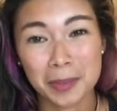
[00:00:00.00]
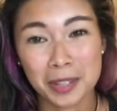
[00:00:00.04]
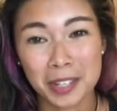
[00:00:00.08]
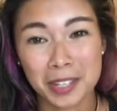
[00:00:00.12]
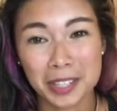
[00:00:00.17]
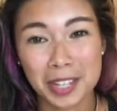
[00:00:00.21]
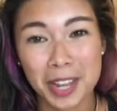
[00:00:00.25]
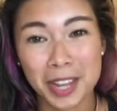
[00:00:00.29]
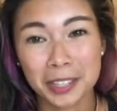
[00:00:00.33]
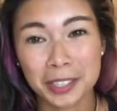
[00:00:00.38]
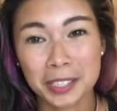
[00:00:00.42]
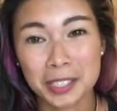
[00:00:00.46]
in
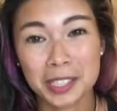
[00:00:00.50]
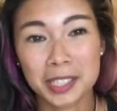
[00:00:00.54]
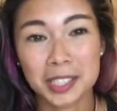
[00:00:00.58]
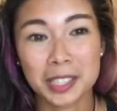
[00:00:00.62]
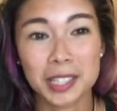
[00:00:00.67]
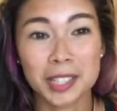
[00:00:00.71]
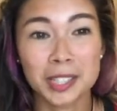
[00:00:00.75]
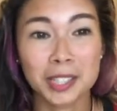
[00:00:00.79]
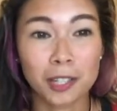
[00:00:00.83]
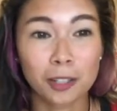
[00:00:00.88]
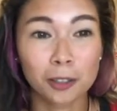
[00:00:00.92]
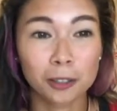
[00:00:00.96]
Italian
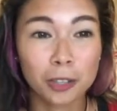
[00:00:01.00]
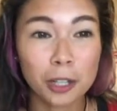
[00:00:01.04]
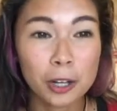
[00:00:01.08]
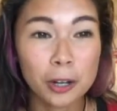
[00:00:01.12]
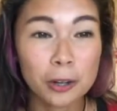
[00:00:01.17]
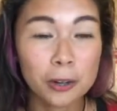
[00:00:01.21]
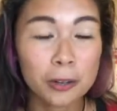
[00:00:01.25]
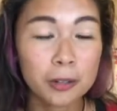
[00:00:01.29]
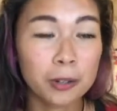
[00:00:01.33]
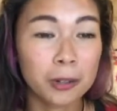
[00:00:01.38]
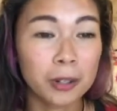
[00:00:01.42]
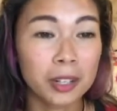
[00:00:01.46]
cities
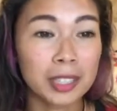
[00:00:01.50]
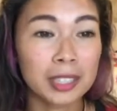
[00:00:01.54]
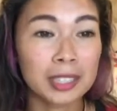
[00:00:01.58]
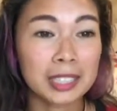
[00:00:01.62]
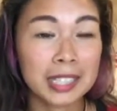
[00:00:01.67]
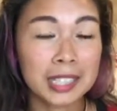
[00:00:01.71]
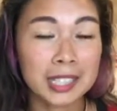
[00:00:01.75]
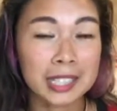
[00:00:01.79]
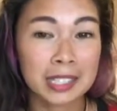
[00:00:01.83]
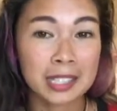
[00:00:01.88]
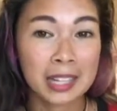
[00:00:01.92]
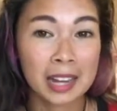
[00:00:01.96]
alone, or at
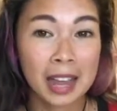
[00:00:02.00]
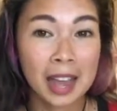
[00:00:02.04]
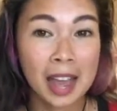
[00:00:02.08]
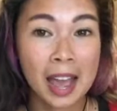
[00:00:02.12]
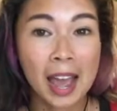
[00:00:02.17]
least